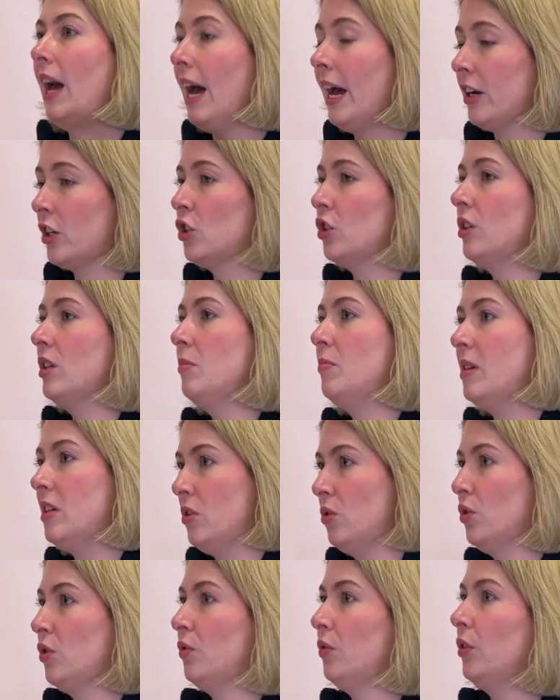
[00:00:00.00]
actually be
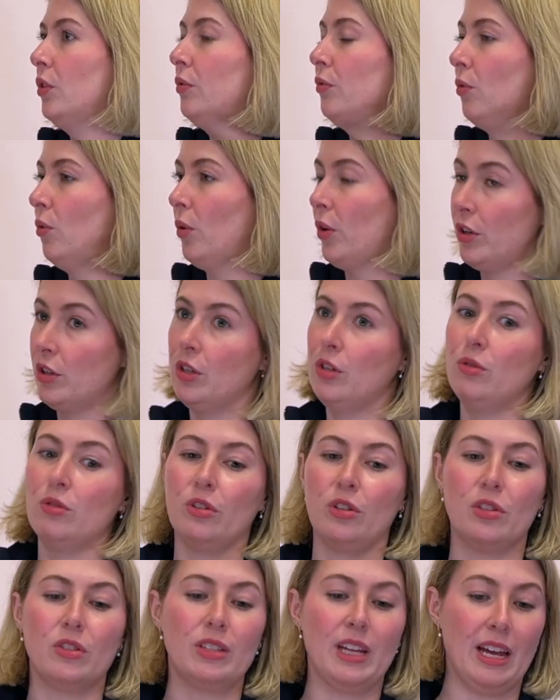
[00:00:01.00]
useful for
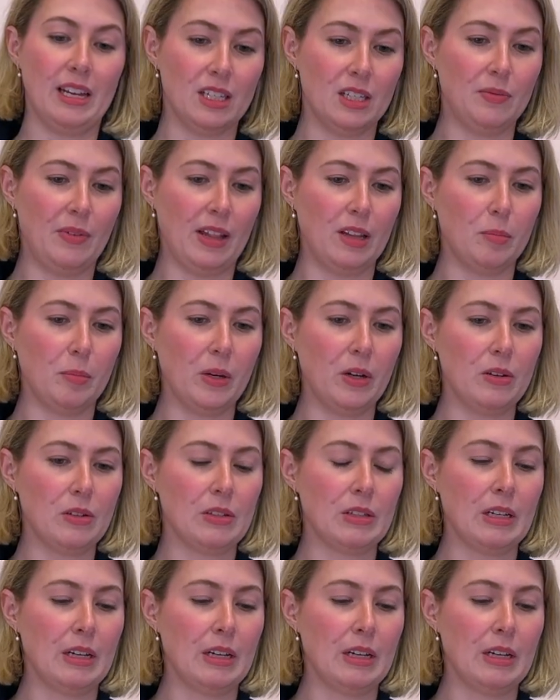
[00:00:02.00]
users and developers.